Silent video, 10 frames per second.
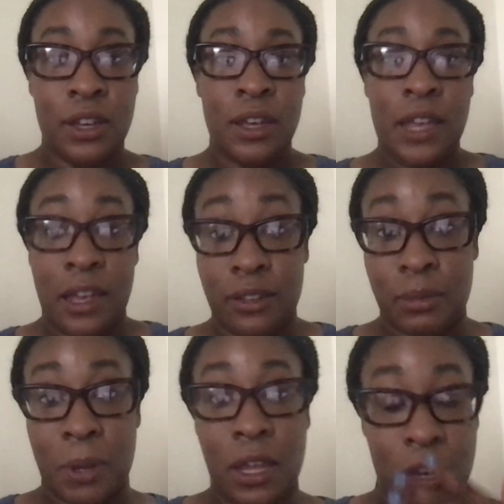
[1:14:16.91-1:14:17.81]
hence
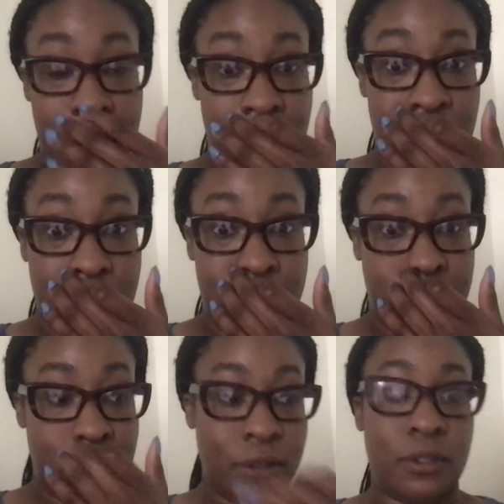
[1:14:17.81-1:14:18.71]
making their deaths,
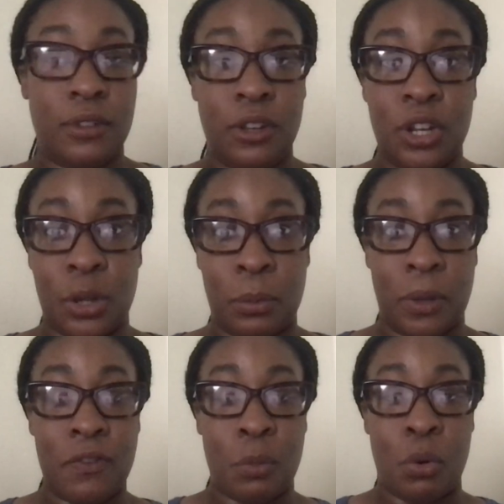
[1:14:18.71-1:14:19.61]

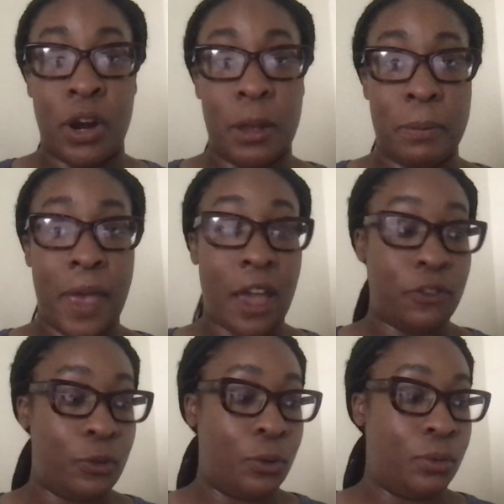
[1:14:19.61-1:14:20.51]
even more impactful.